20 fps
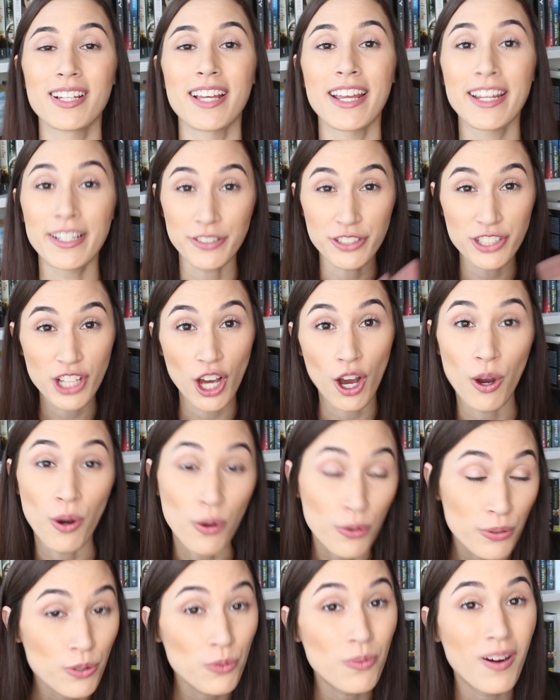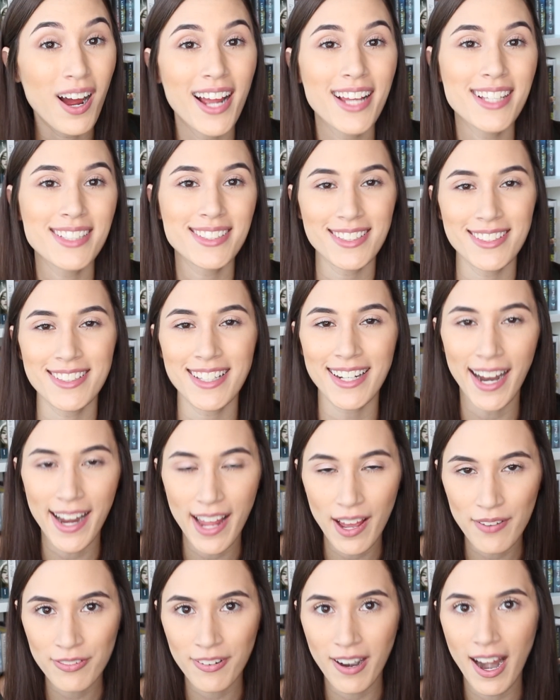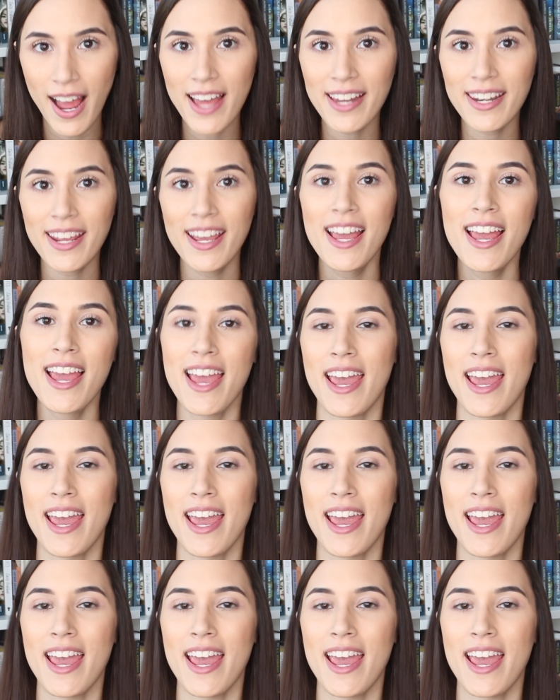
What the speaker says: in tone wise that I have read,